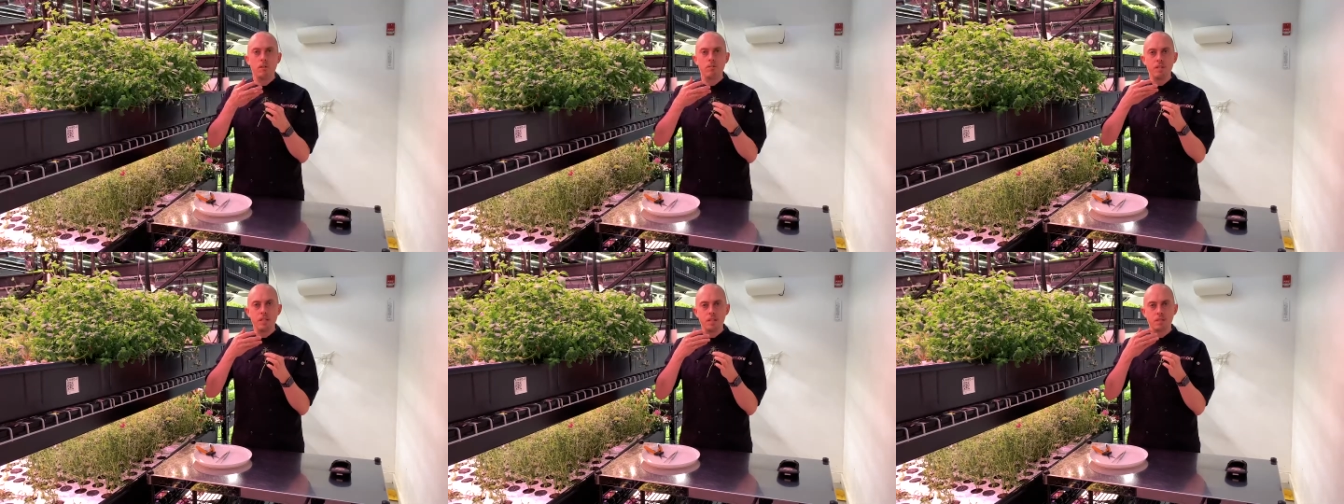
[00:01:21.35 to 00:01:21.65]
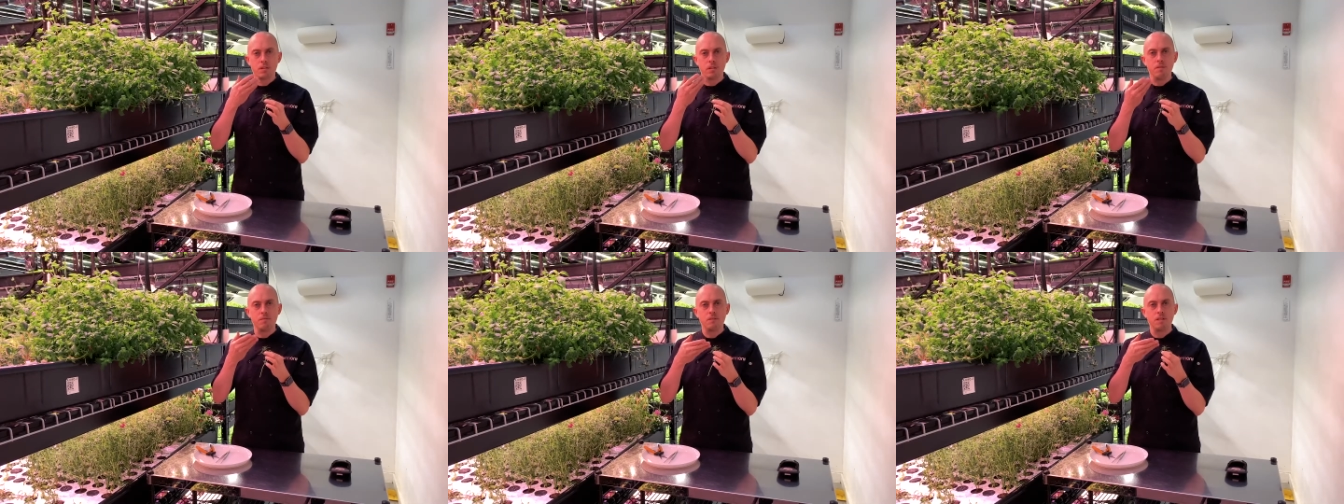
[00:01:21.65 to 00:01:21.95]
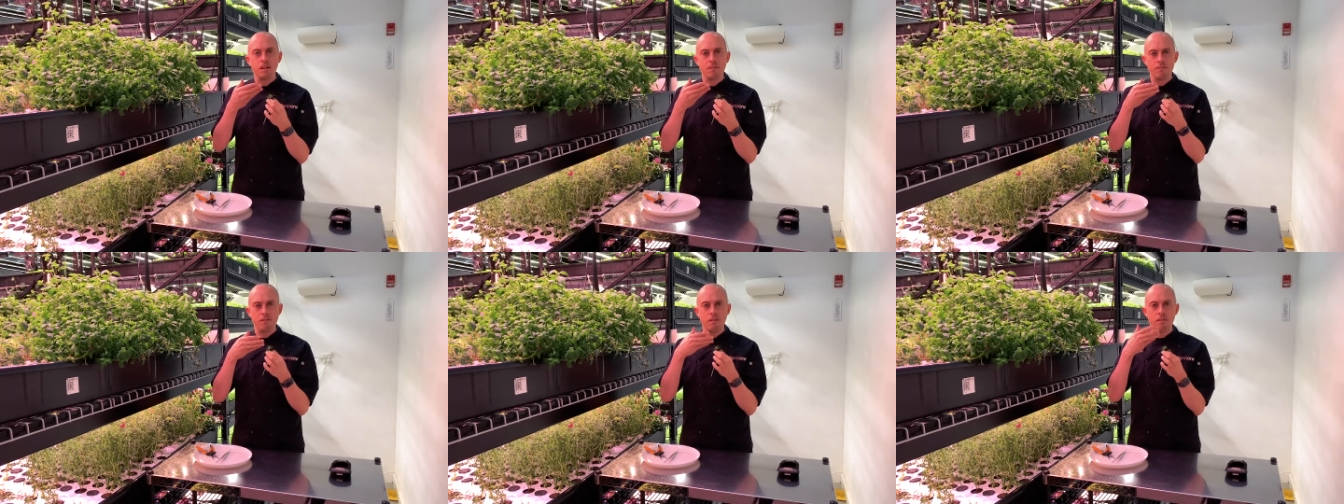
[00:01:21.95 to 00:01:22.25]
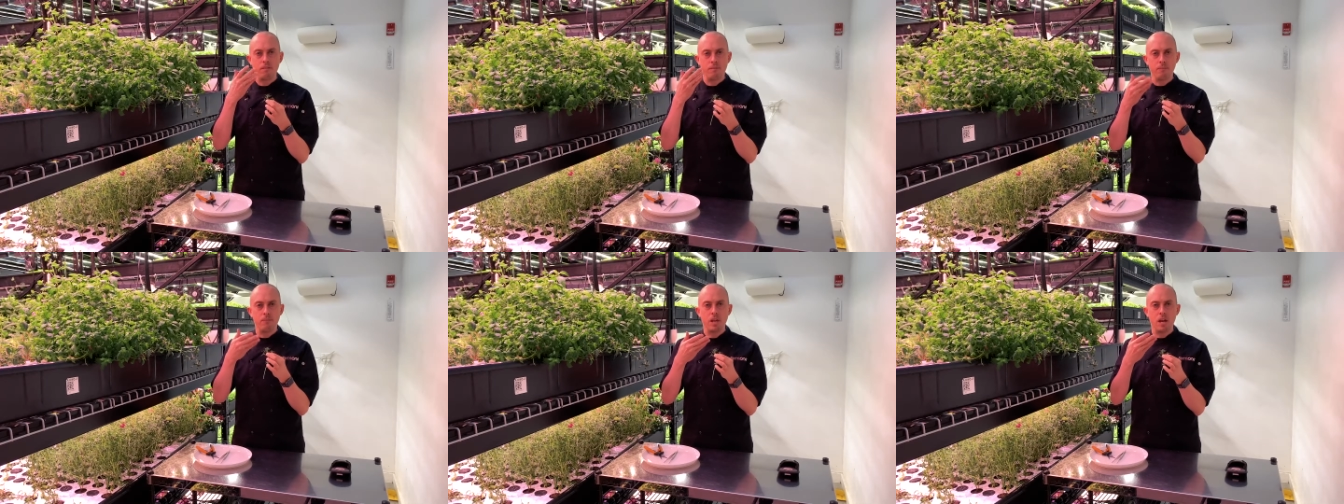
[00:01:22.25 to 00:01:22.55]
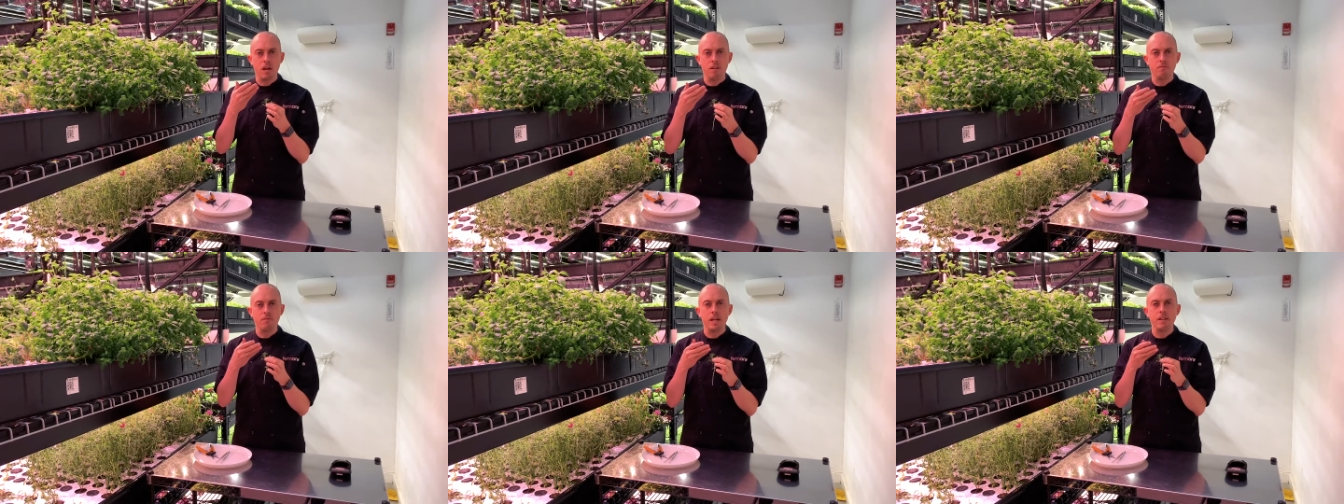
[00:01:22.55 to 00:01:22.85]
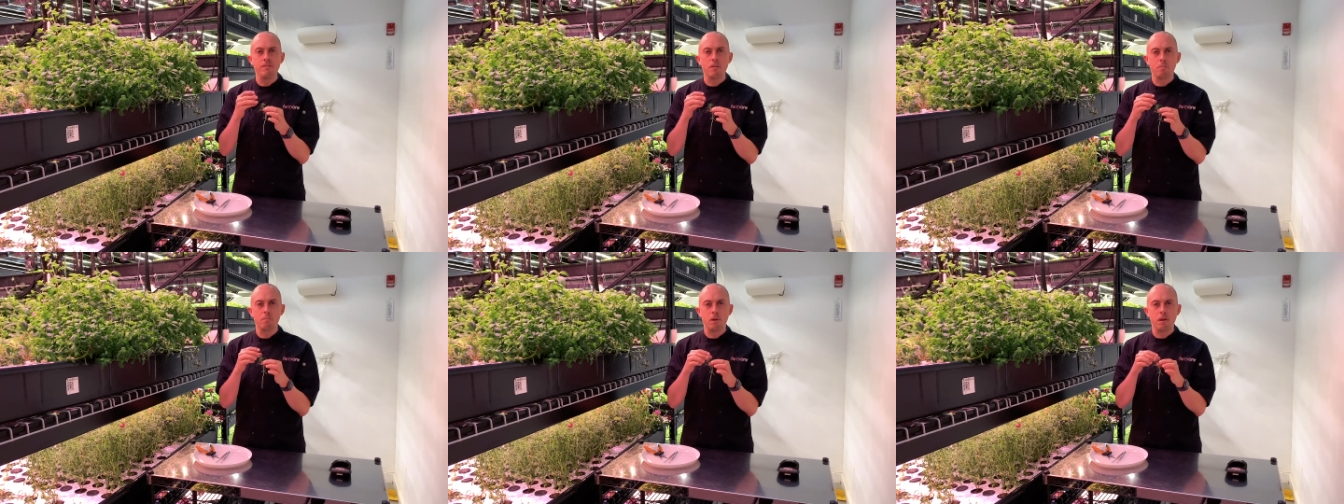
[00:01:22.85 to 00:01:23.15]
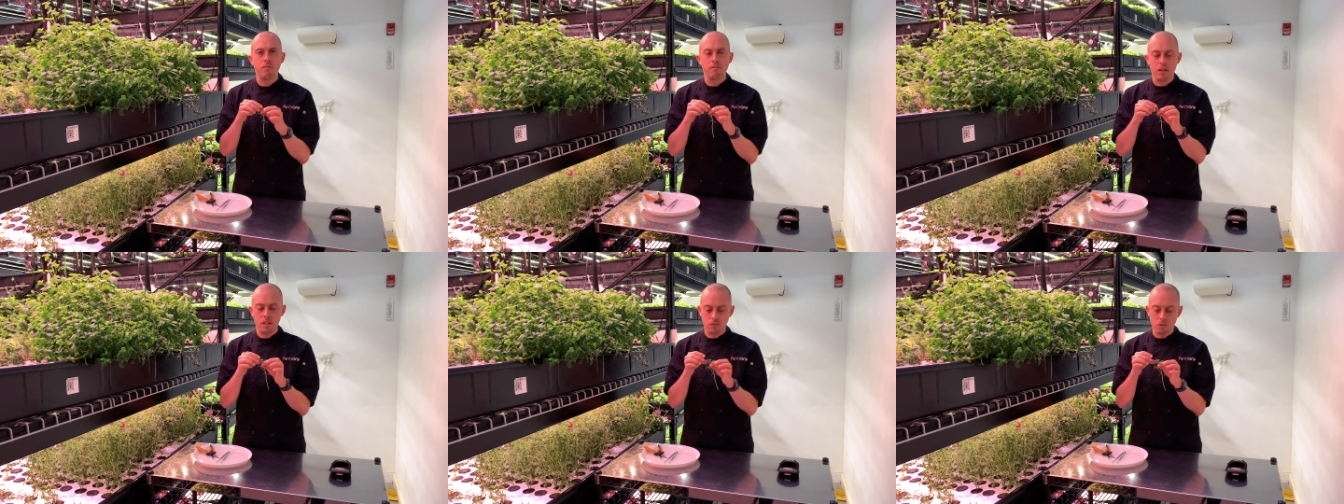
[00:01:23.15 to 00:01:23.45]
of these sort of different flavor
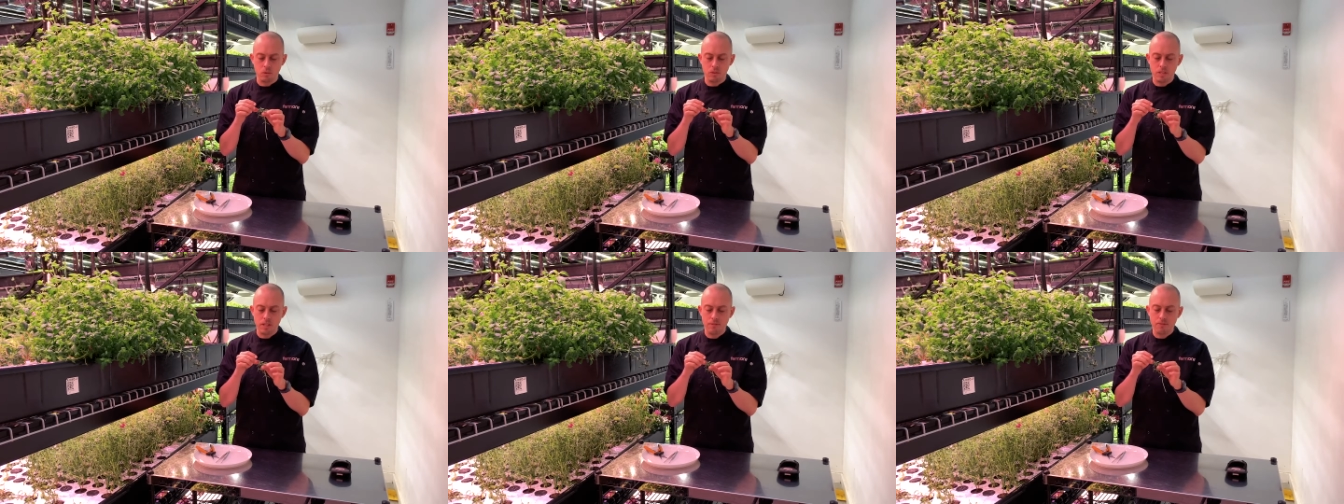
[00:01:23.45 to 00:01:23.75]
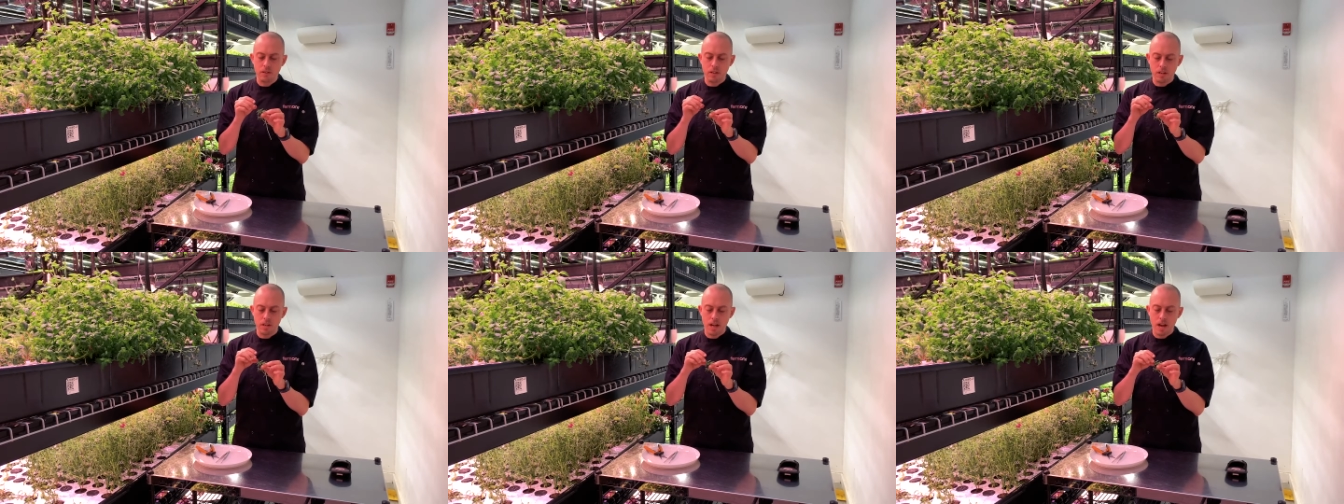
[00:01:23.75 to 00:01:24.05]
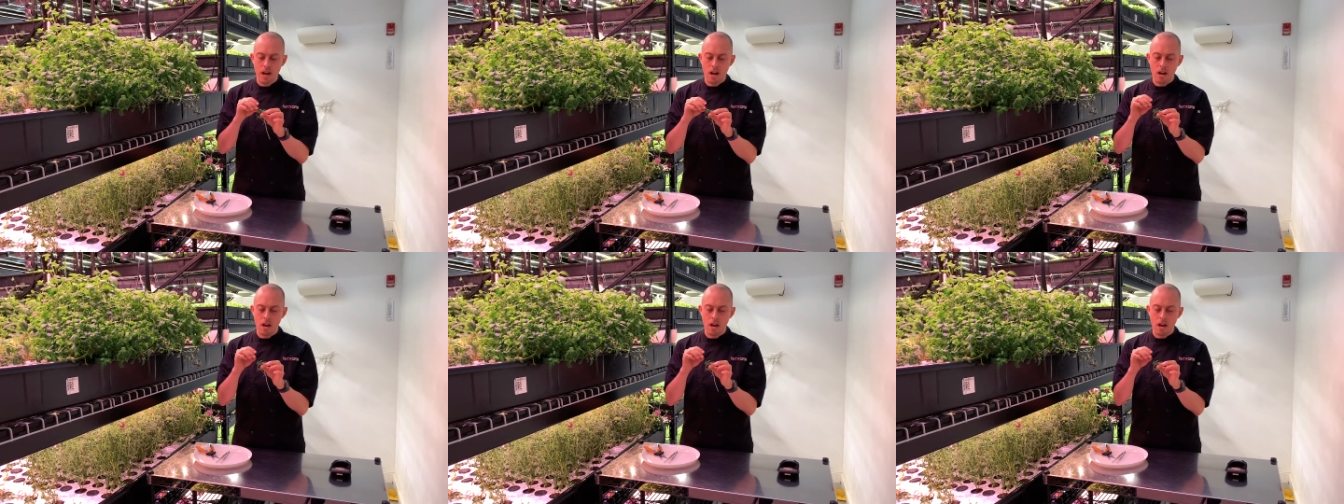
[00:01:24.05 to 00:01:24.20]
profiles or different